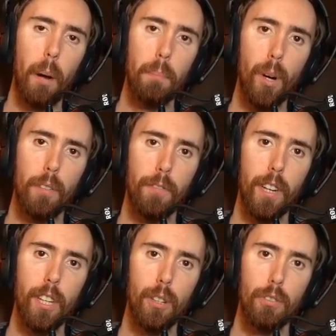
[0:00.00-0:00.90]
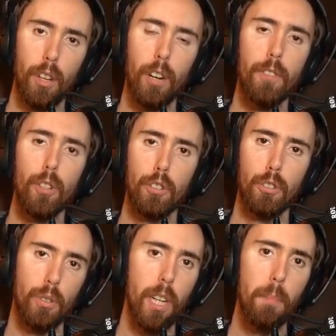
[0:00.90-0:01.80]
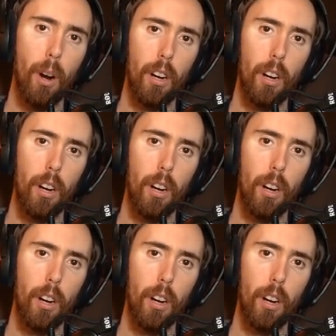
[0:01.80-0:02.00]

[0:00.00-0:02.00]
upload videos of your stream